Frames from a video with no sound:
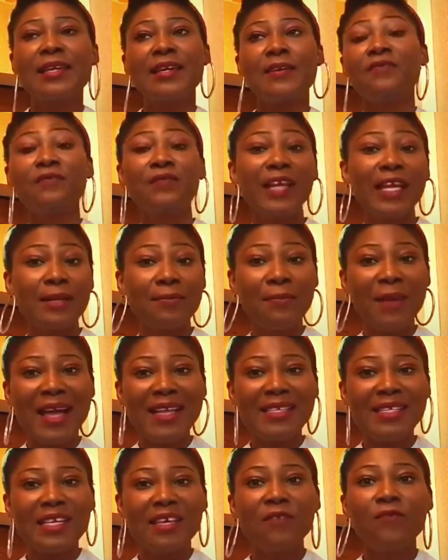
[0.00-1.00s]
the
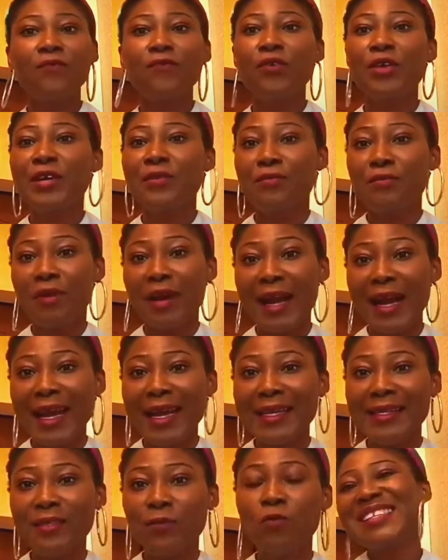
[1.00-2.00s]
phlegmatic for a
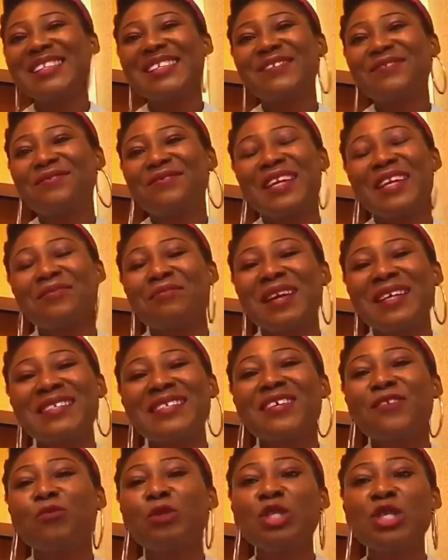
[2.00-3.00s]
ride. The
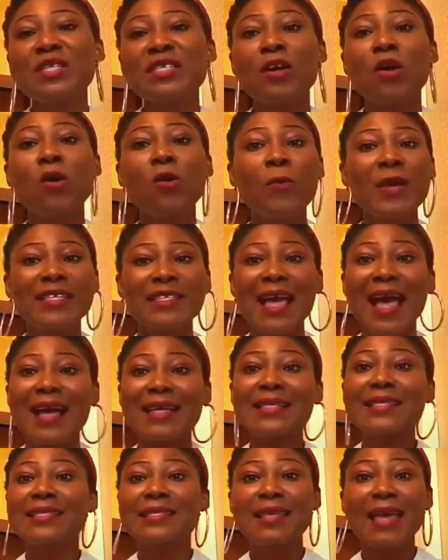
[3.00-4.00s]
phlegmatic will just always
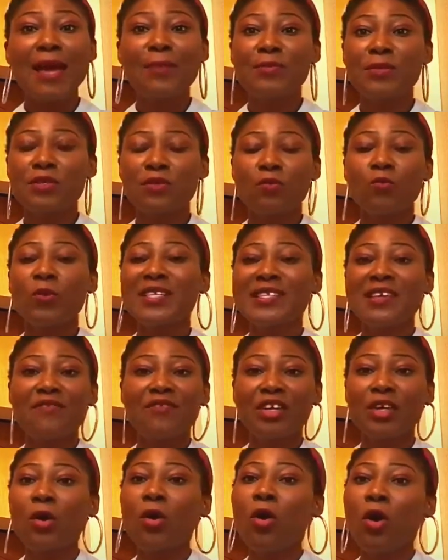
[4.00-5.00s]
accept
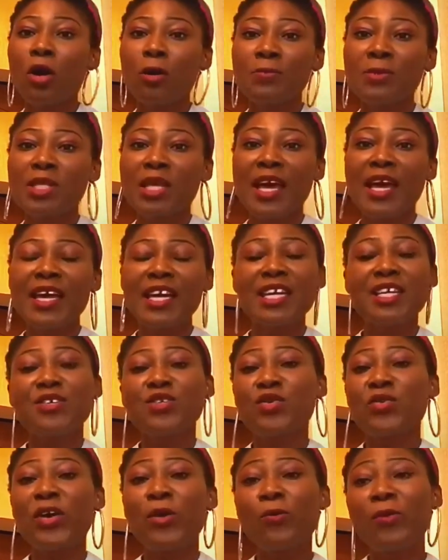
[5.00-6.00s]
whatever comes
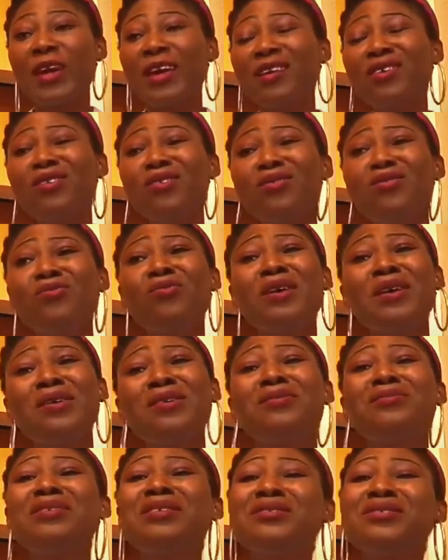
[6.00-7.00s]
his or her way. Oh,
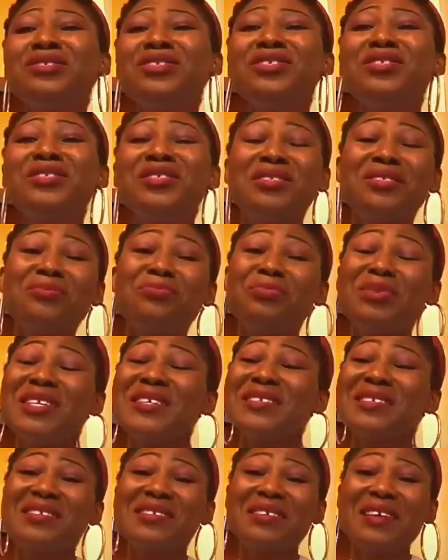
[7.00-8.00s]
well, oh, she's the
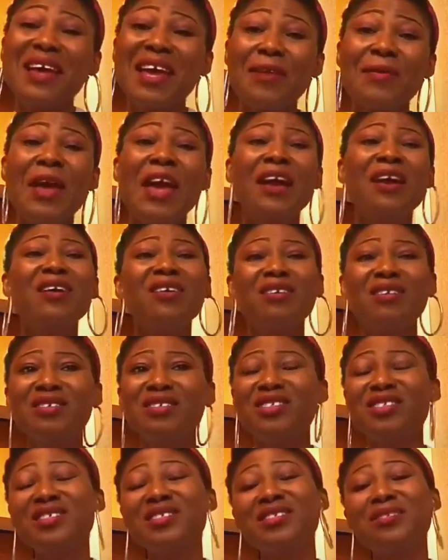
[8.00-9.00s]
busy type.
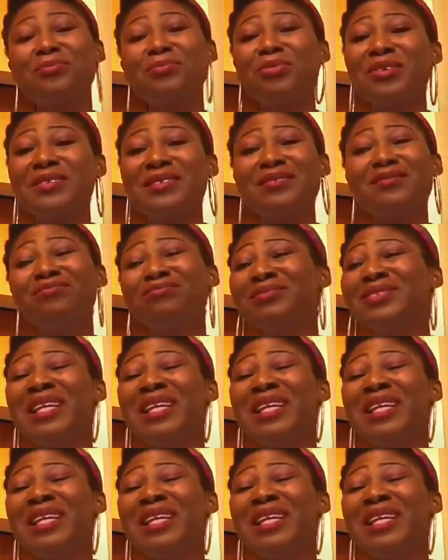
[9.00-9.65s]
Oh, she's the bossy.